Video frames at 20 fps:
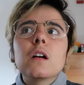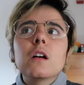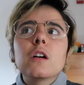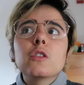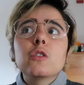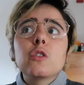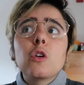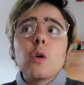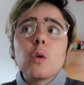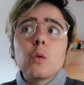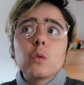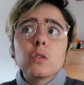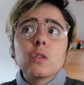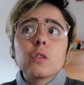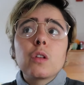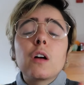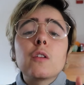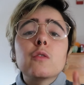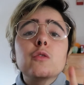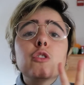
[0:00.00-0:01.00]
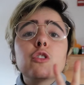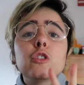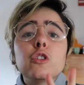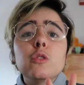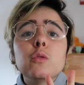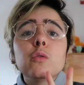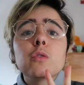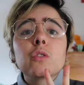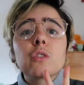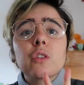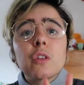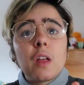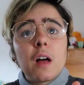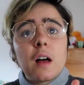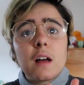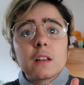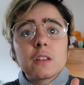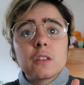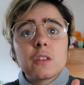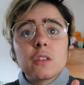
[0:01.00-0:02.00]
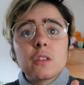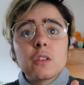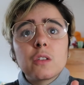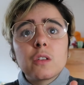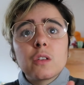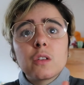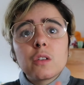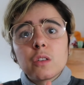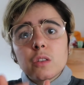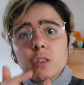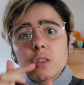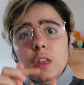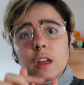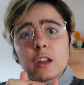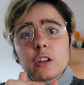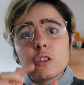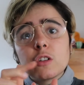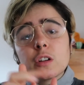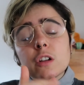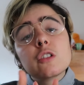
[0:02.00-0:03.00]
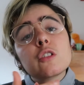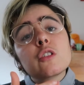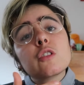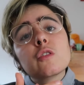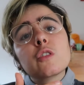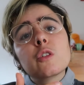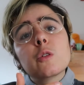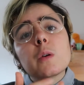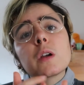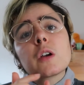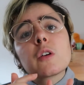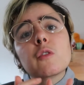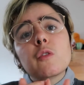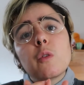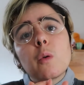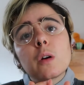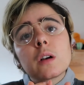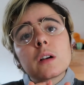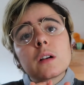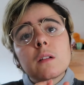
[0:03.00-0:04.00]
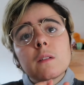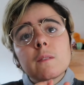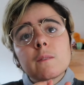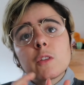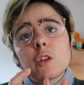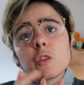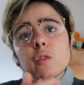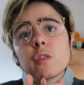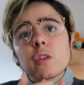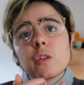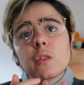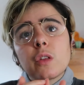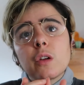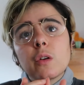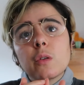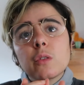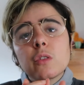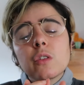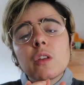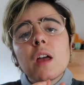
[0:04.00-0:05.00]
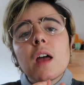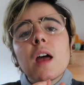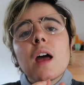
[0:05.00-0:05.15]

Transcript: a total of 2 slots that you're interviewing for to fill those.